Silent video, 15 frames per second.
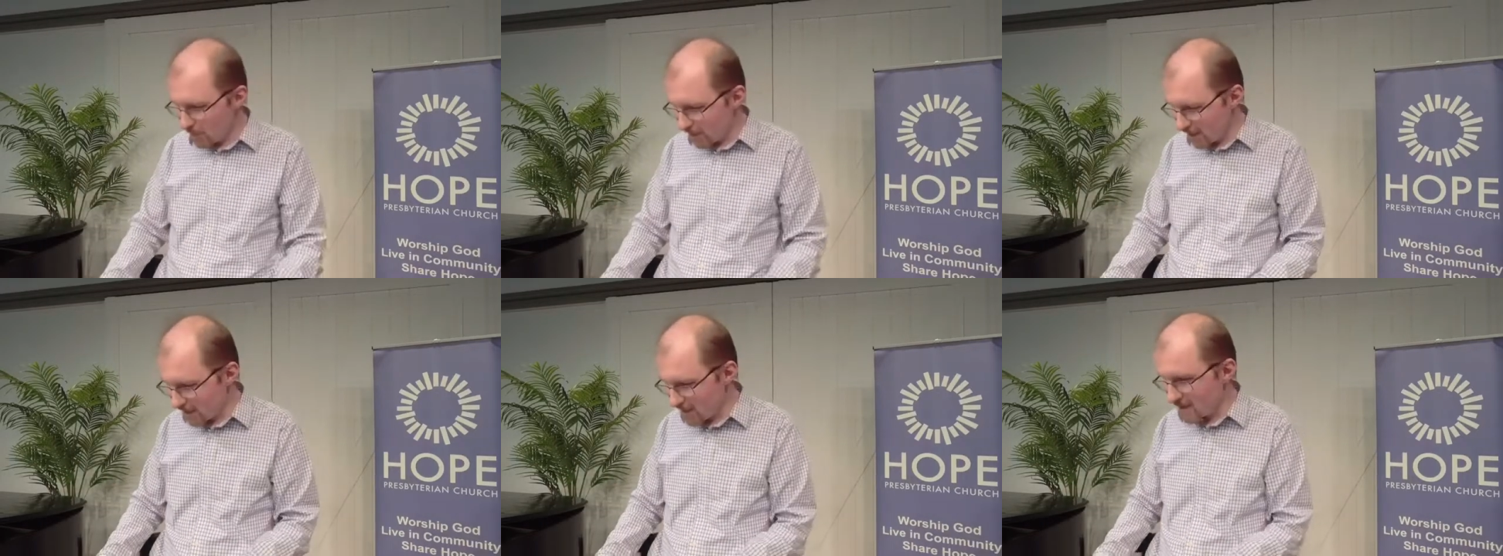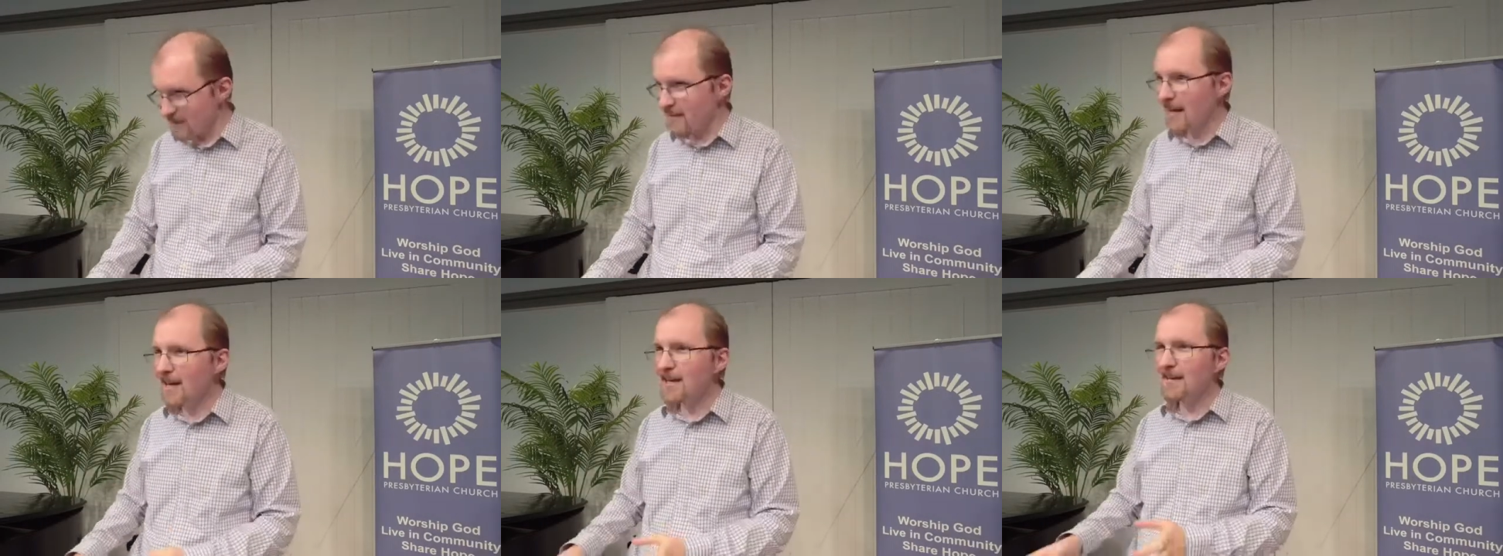because it's
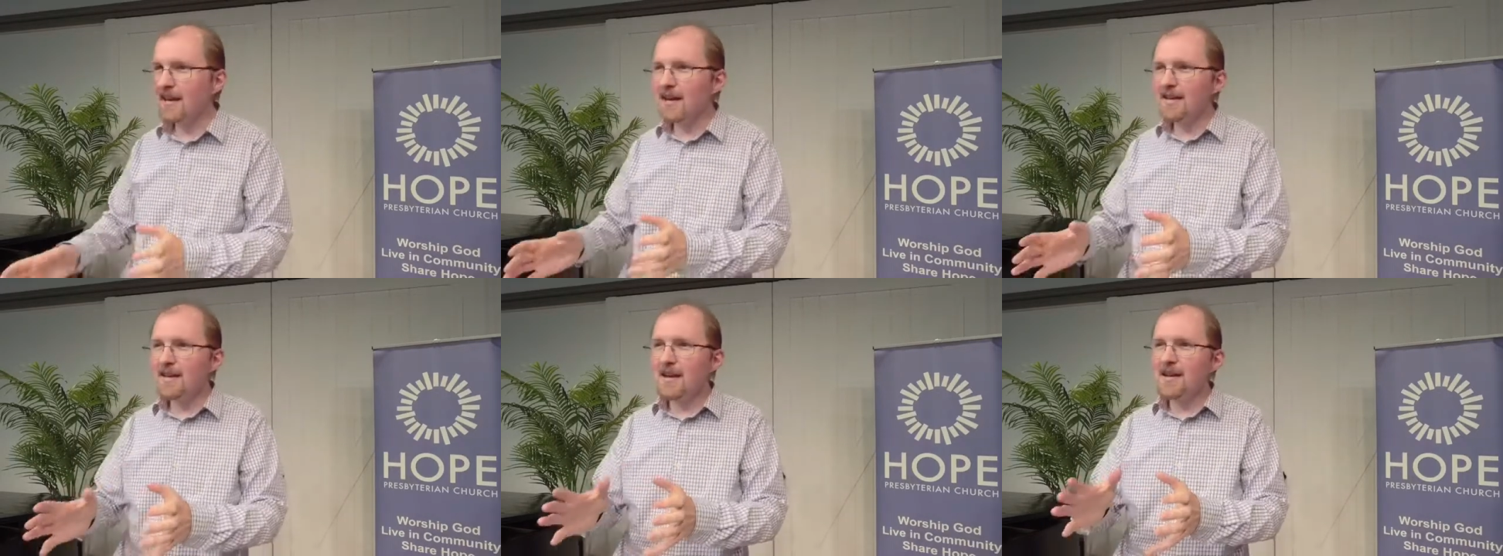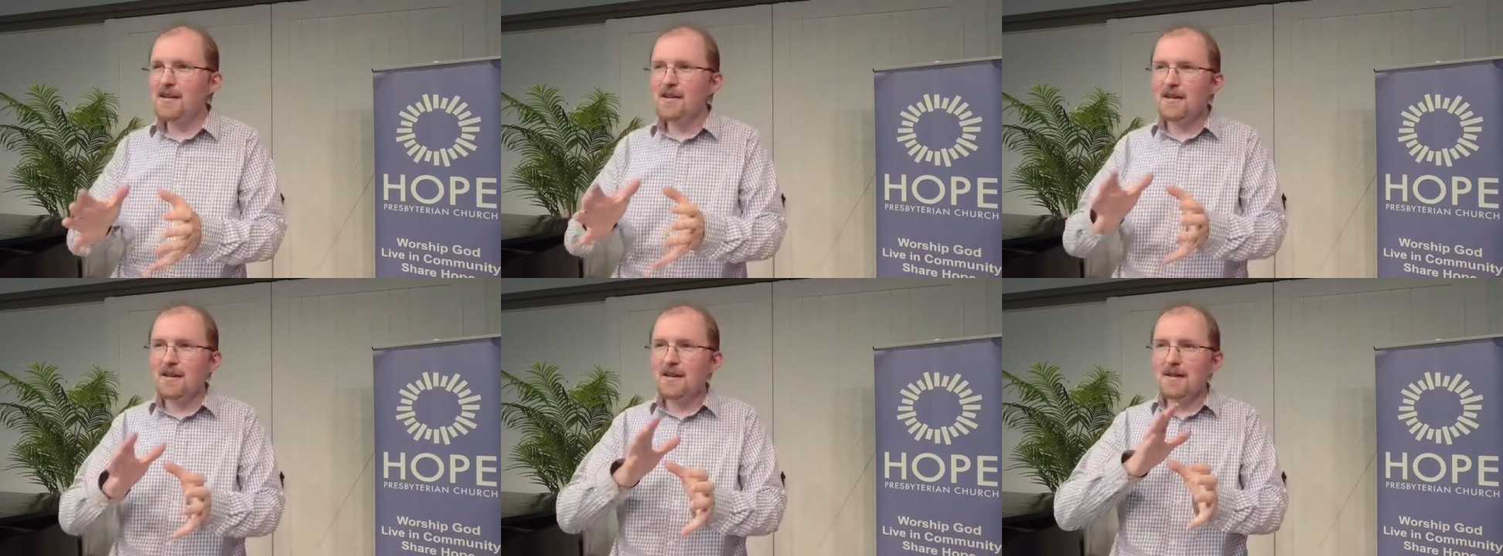saying
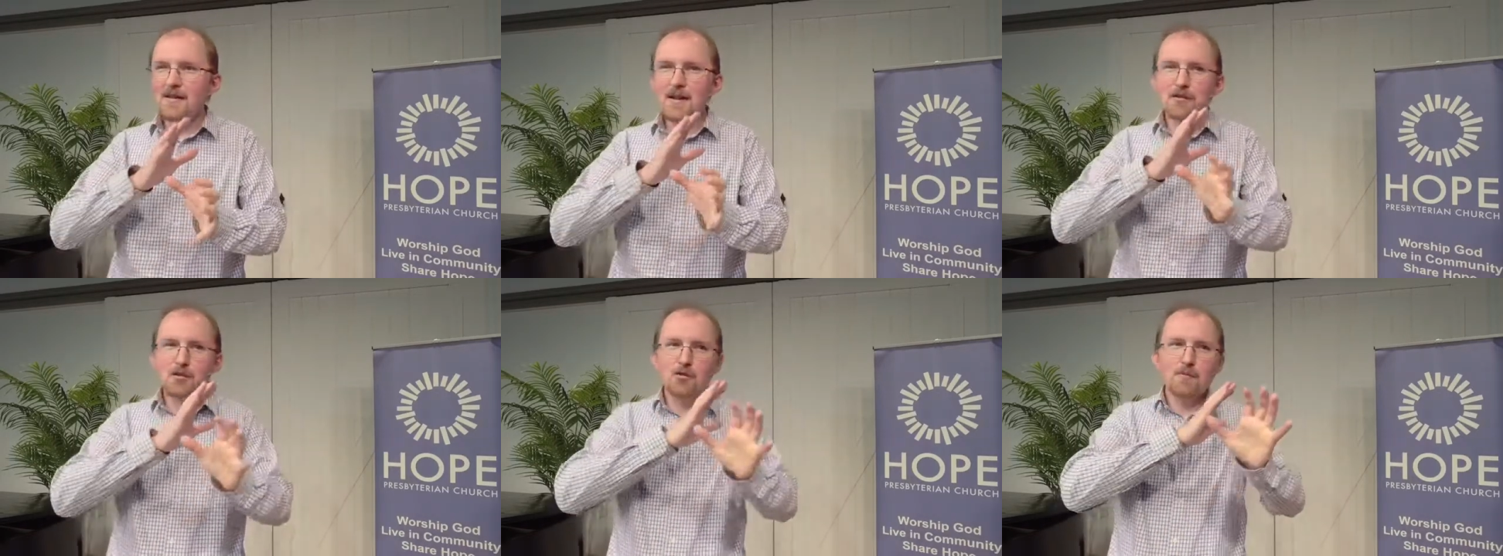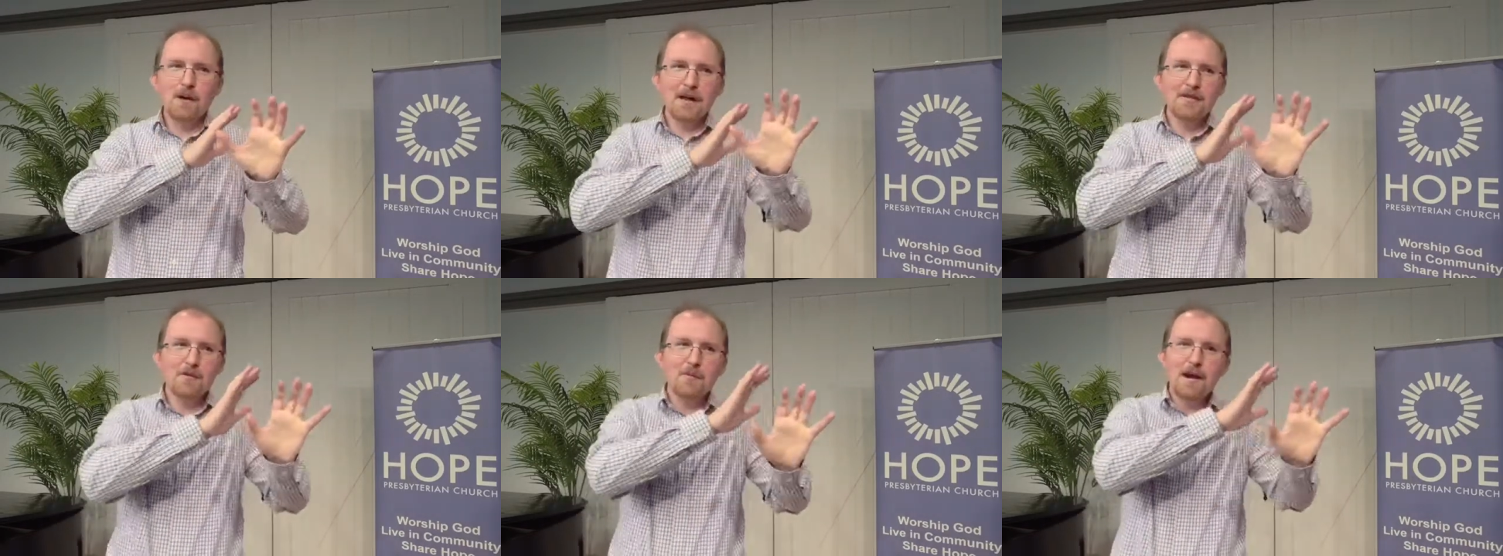that you
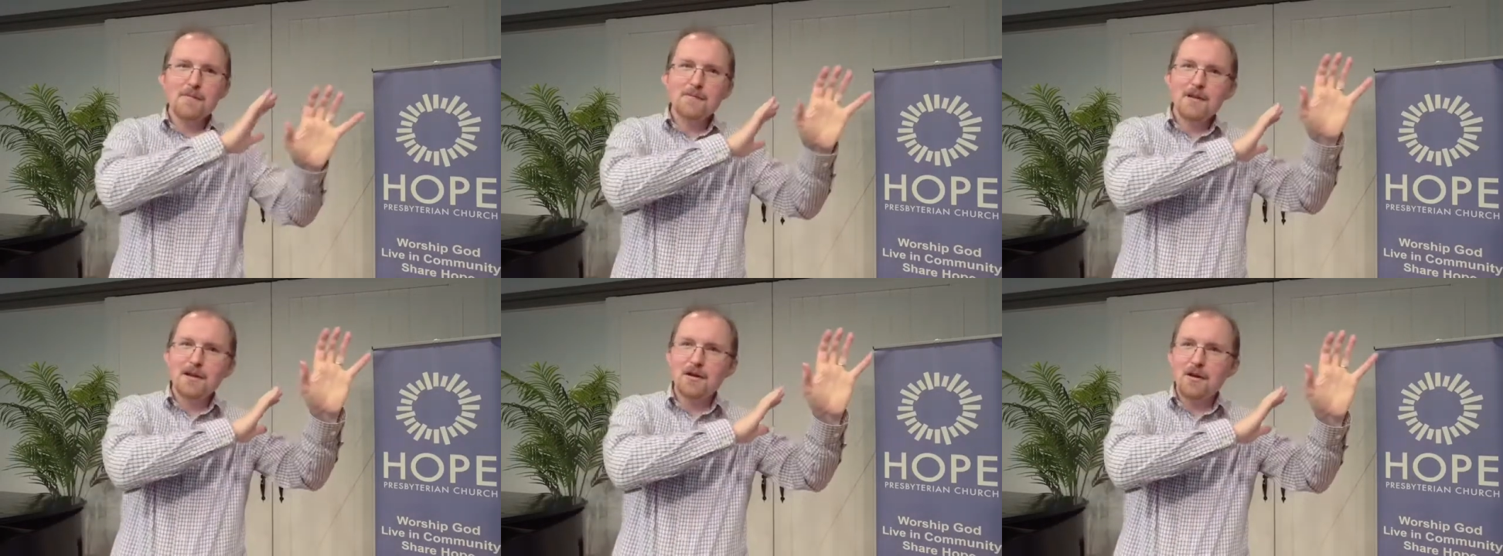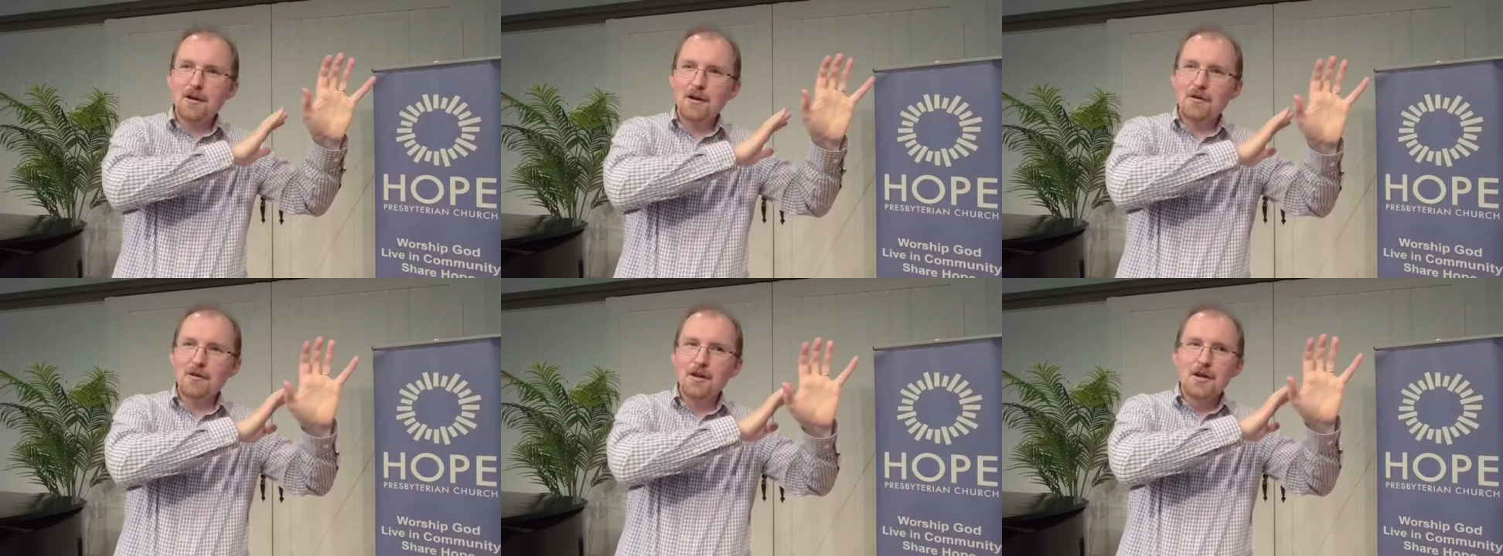might, there might be
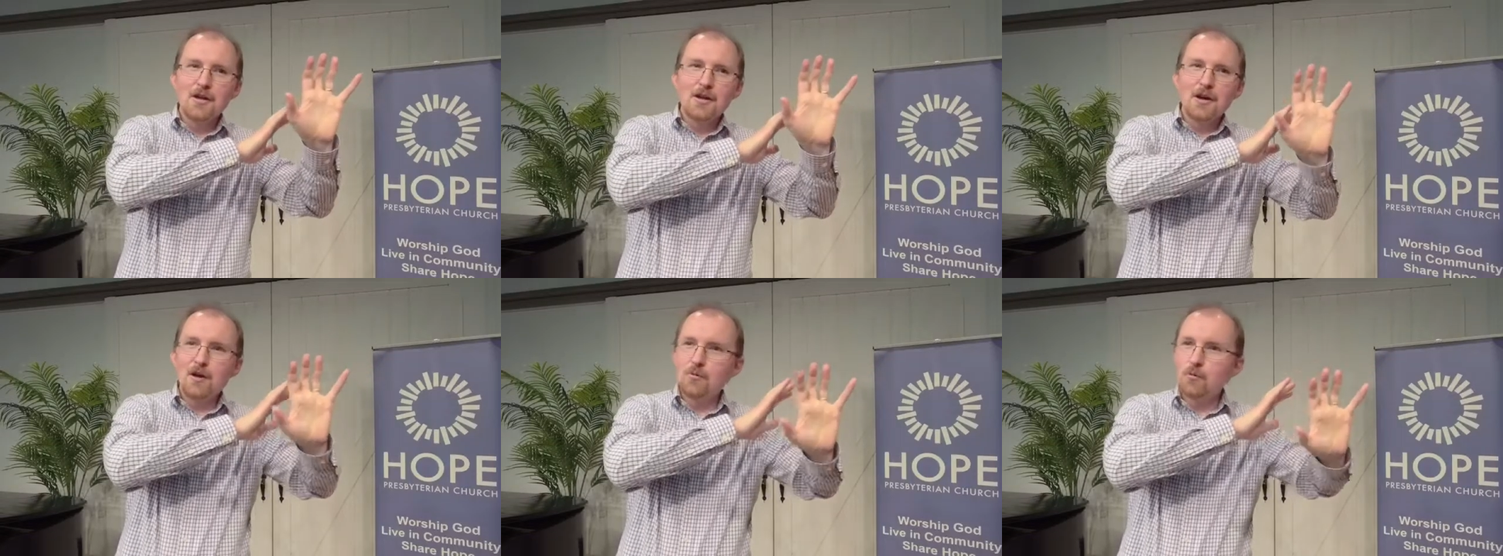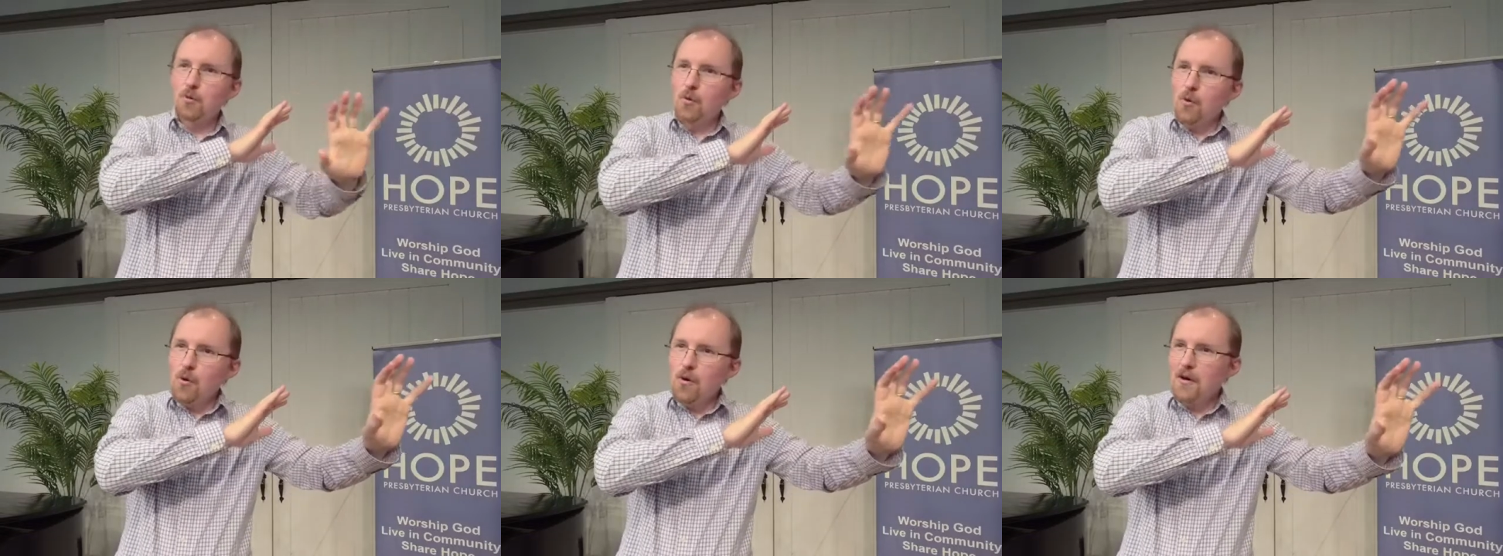a
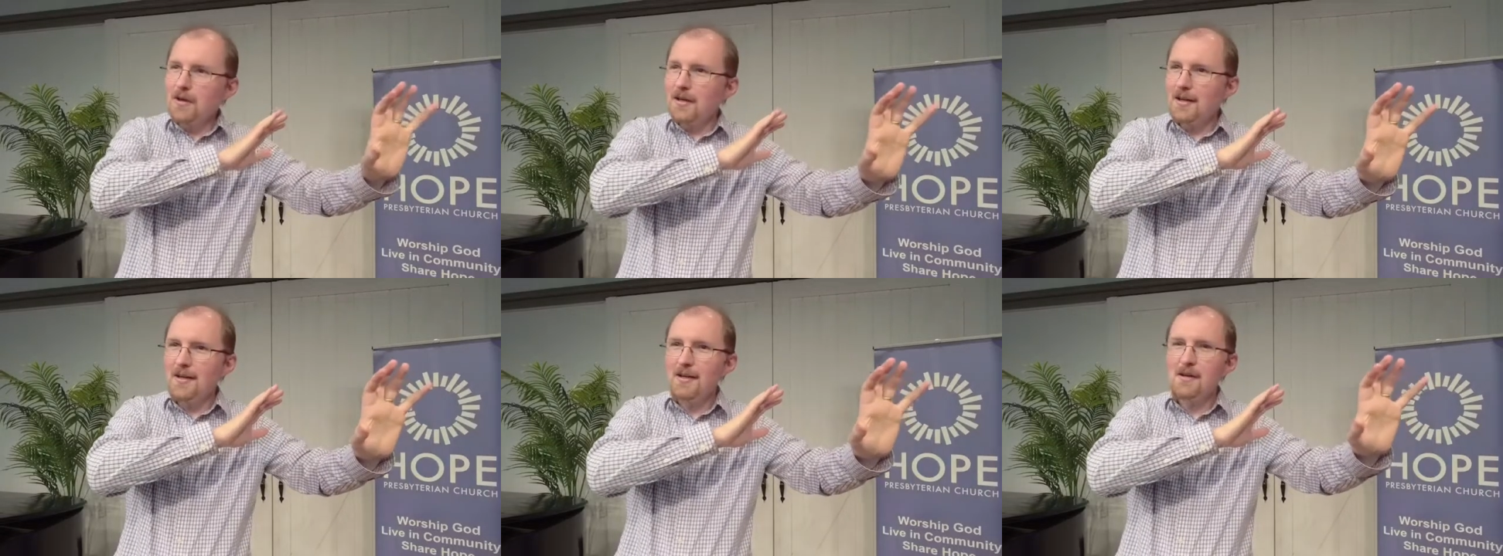rule,